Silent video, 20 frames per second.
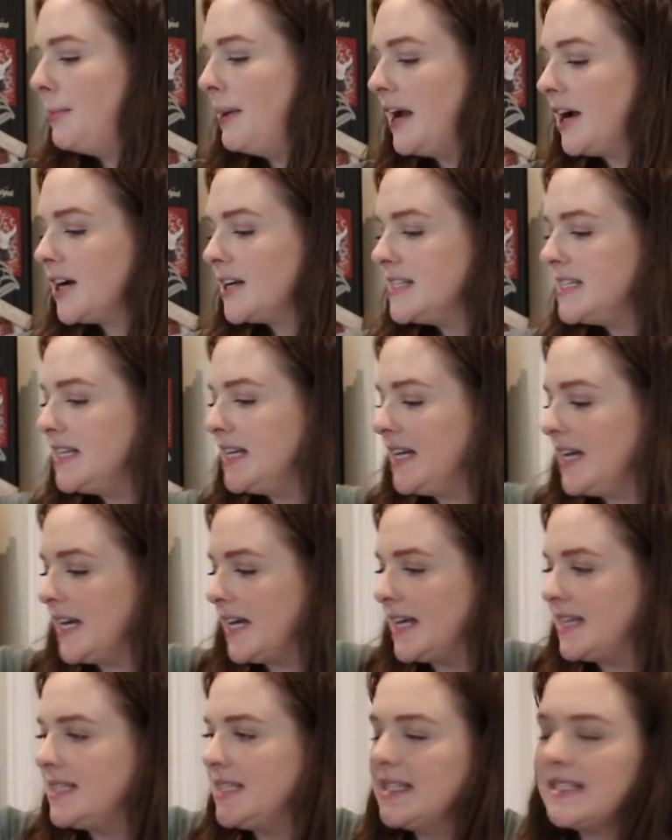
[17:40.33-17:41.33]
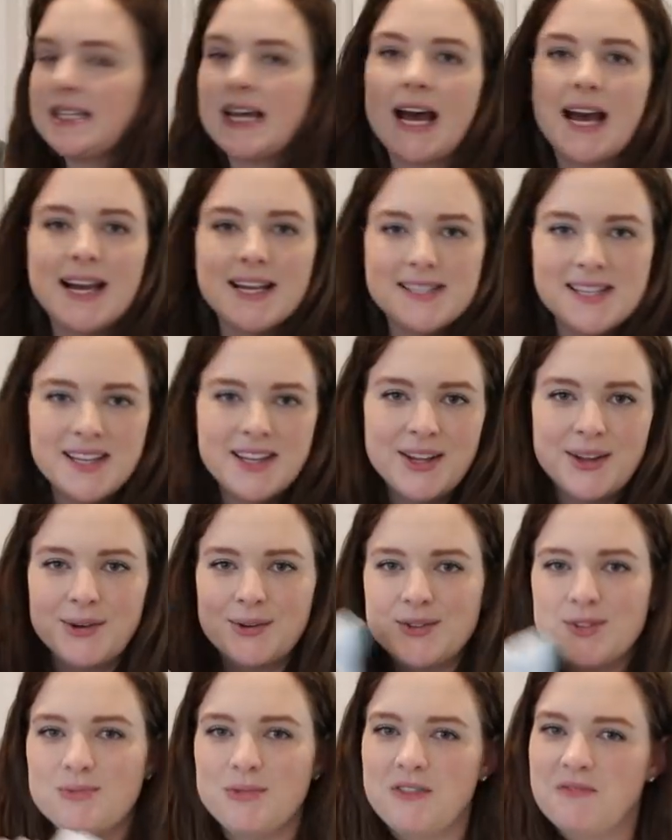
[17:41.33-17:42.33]
parenting has its highs and
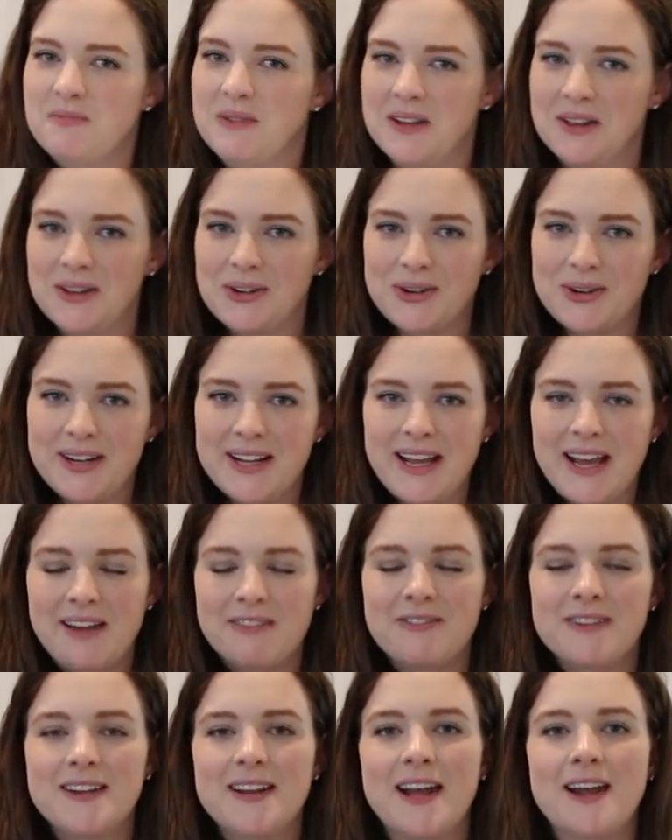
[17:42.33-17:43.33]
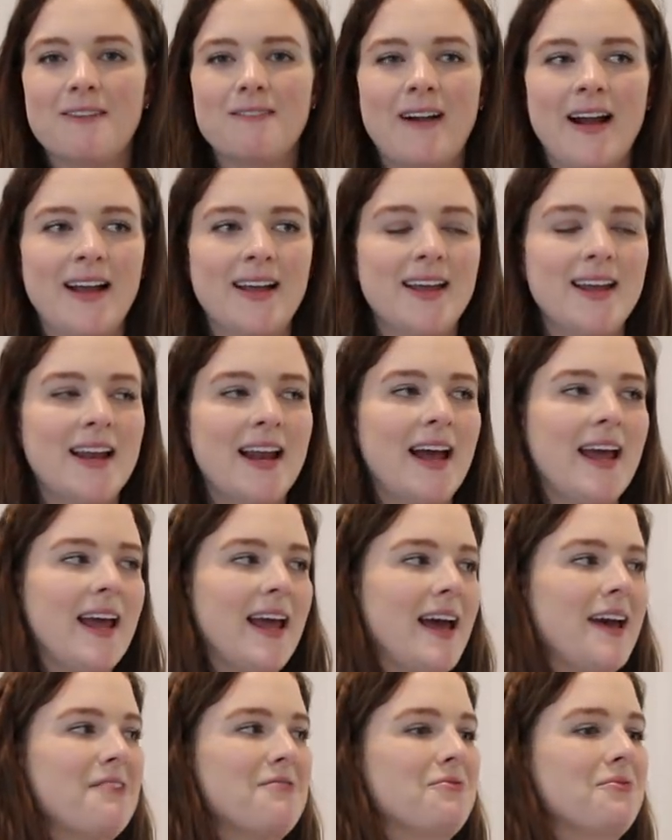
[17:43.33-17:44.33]
lows. We've been learning every day. Riley and I
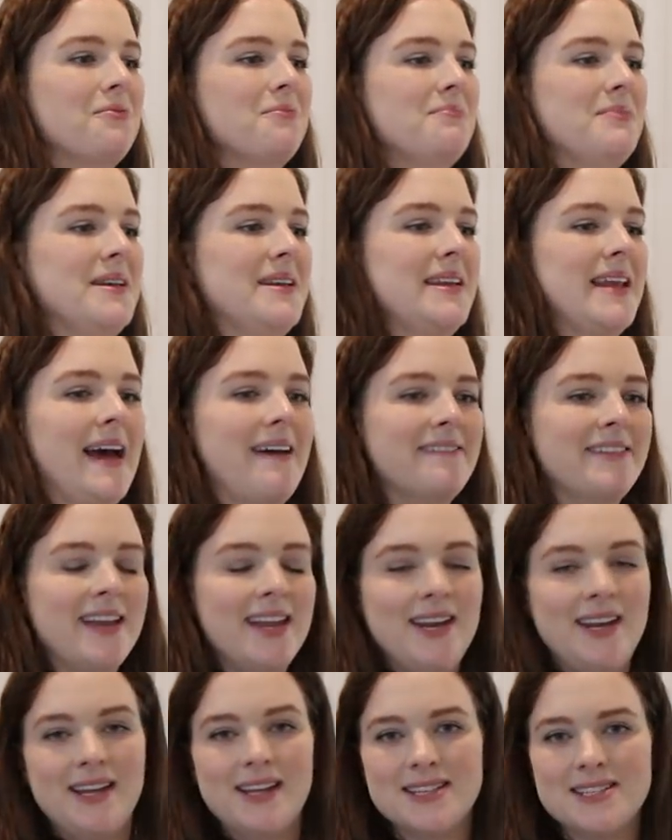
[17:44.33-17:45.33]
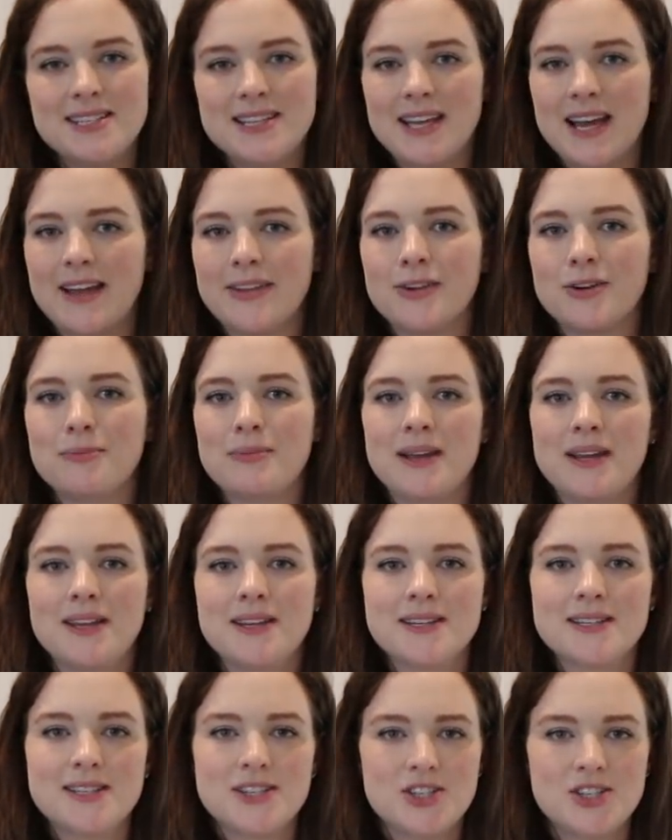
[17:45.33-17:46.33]
have been navigating it together,
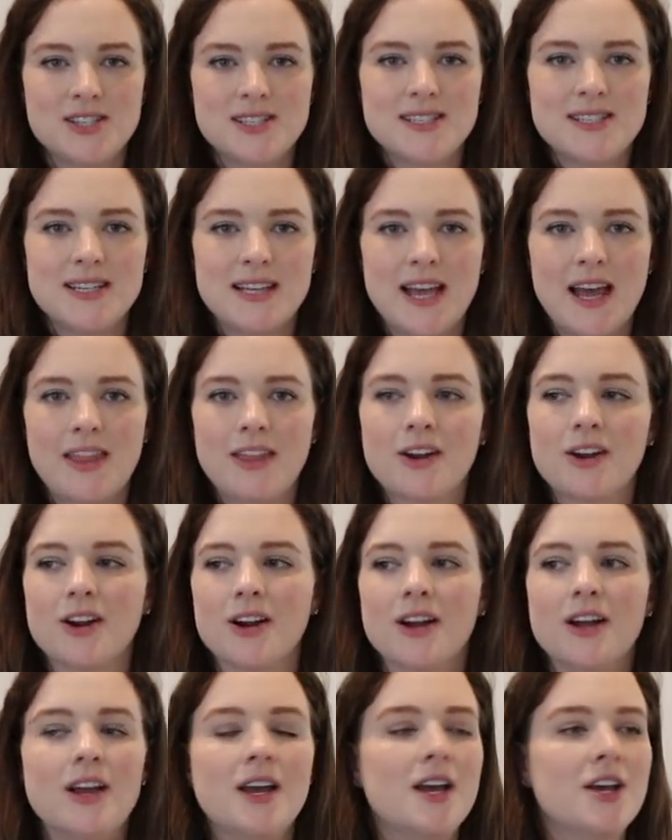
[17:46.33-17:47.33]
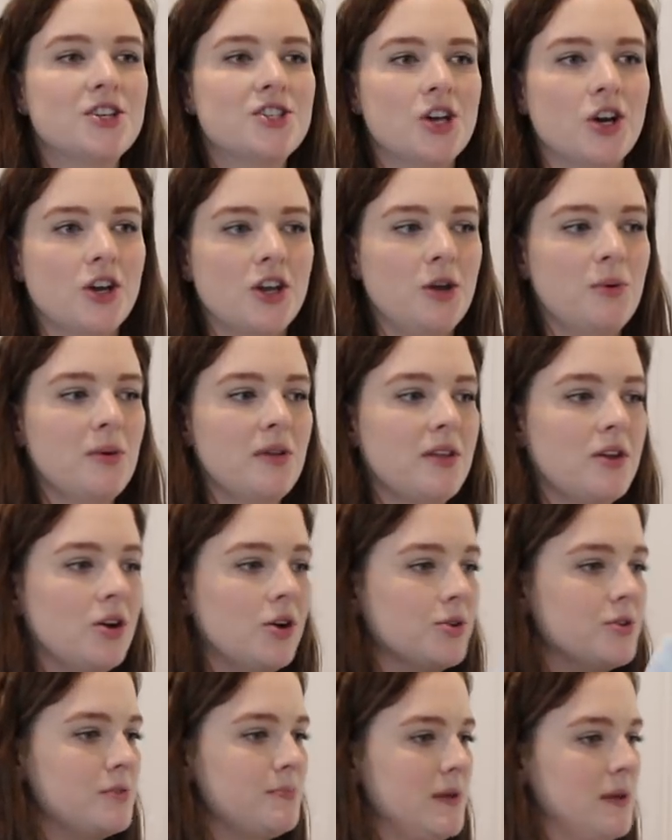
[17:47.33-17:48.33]
making decisions together, talking with
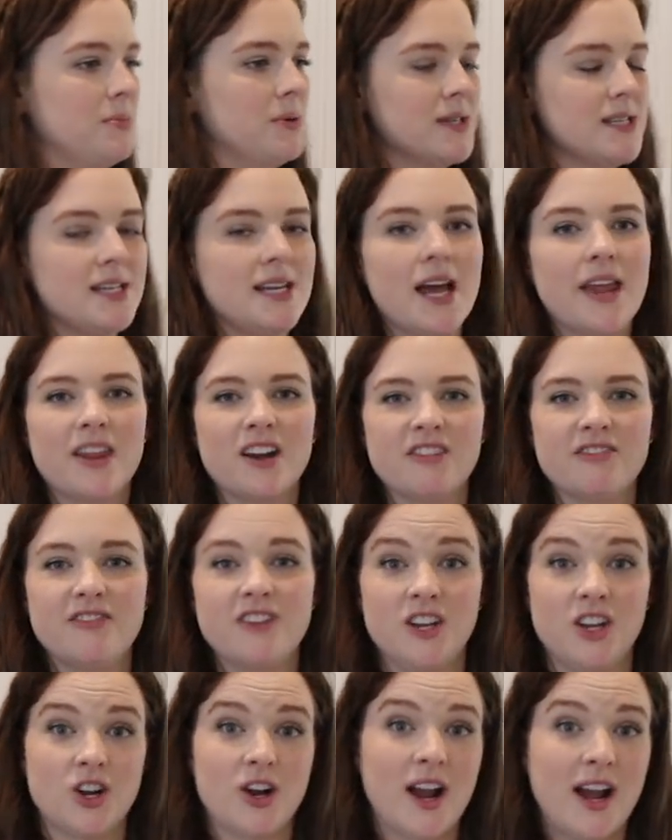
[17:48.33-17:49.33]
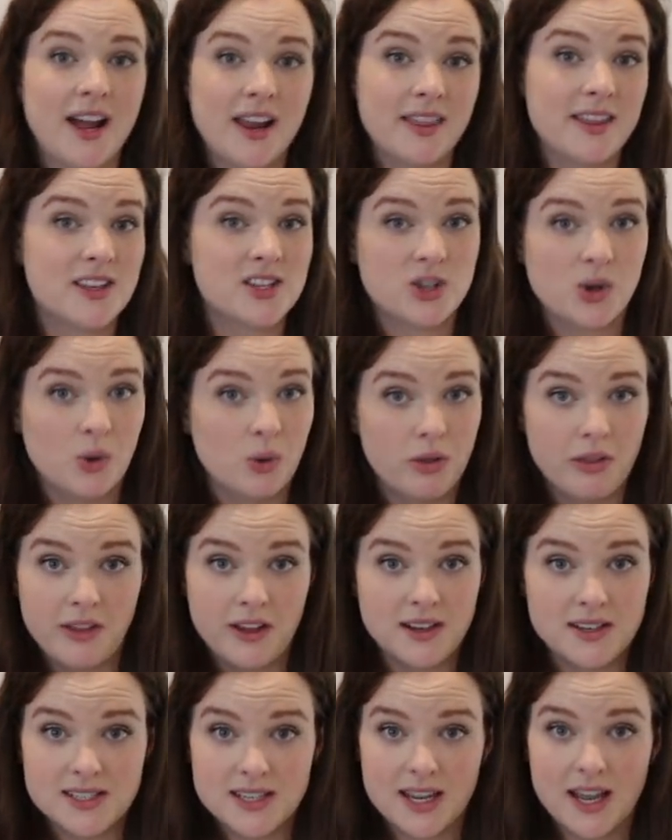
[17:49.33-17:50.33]
close people together, figuring out this whole
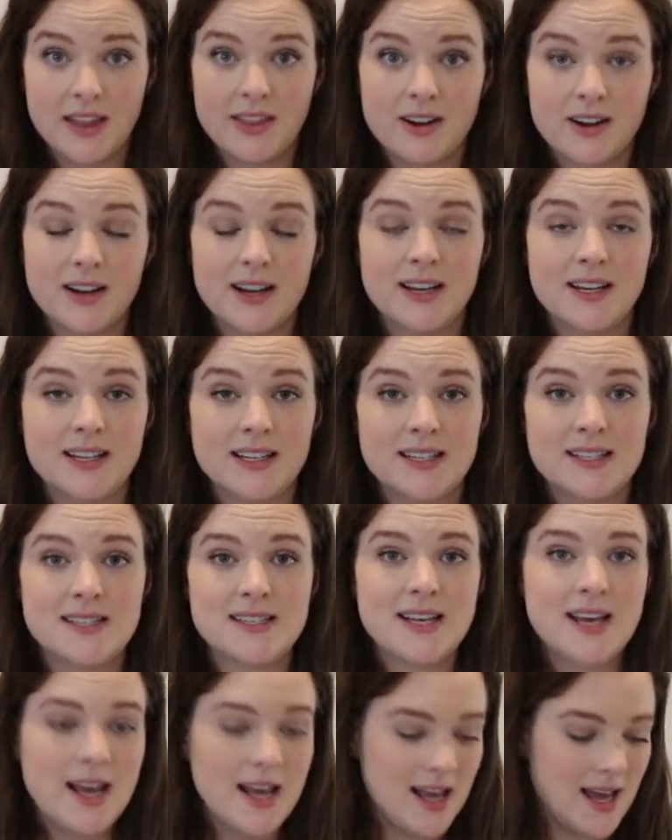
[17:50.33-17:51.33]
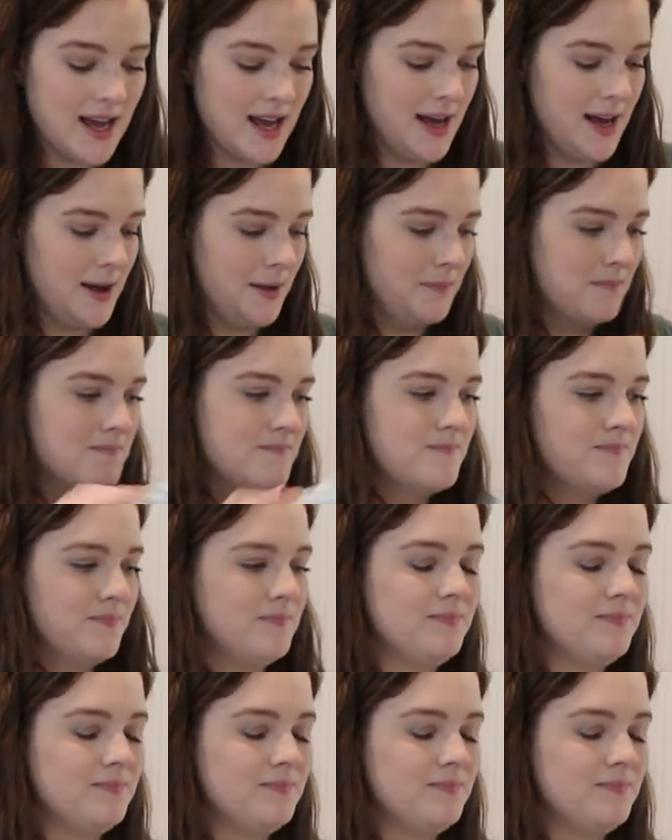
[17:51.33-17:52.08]
thing together. It is um,